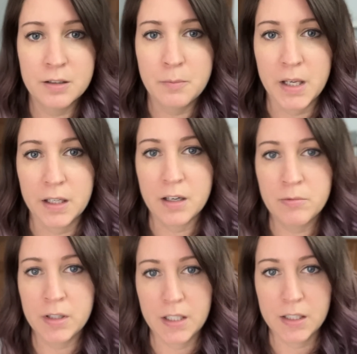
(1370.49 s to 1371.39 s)
Man, I
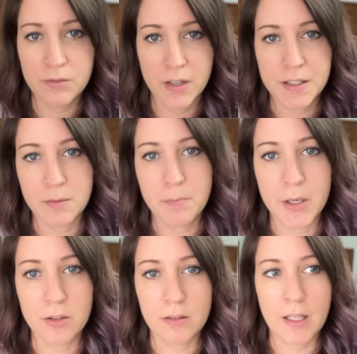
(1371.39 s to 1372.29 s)
really need to find some
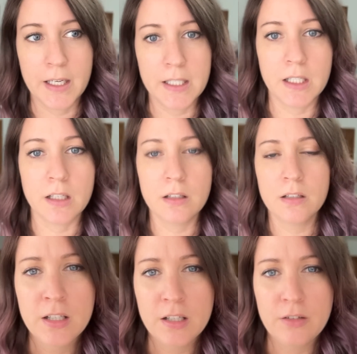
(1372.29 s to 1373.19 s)
better lighting
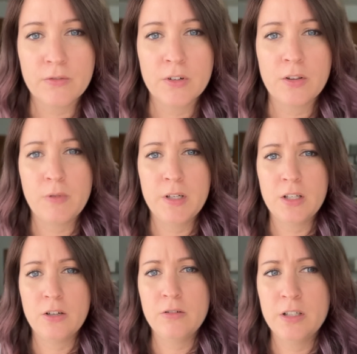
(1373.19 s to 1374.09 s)
in front of the
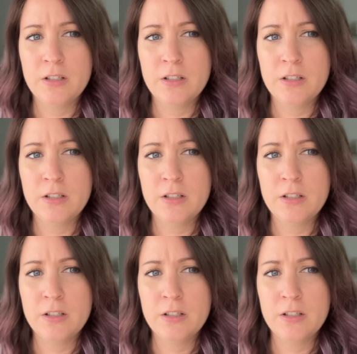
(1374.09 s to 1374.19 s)
window.